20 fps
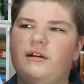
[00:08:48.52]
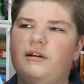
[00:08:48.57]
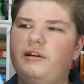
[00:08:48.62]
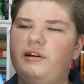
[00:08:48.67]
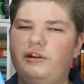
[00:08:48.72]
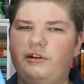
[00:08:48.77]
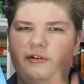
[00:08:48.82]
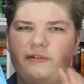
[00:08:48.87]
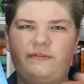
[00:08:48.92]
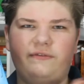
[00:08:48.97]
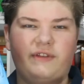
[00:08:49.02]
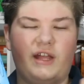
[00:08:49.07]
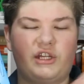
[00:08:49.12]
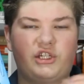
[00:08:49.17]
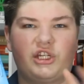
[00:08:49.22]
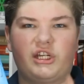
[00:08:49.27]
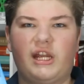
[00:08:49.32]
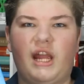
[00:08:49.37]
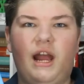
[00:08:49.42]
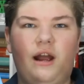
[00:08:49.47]
you know,
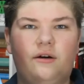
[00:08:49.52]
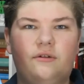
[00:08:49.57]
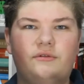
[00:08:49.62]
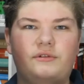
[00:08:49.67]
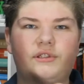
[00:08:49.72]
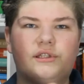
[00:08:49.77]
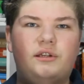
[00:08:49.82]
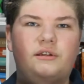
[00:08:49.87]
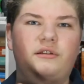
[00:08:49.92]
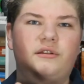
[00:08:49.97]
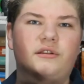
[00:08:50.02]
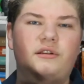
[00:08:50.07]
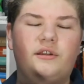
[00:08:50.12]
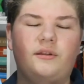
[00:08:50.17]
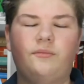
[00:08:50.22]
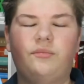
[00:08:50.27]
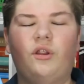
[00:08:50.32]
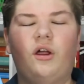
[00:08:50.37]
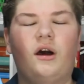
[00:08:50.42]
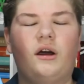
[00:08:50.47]
fleshing out the
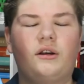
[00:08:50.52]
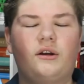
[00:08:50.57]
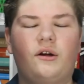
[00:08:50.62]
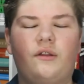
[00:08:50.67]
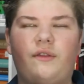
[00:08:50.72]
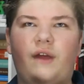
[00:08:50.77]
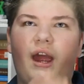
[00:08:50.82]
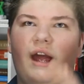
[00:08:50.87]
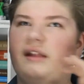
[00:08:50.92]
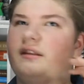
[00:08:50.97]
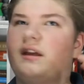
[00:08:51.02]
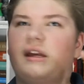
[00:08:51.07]
plot and all that.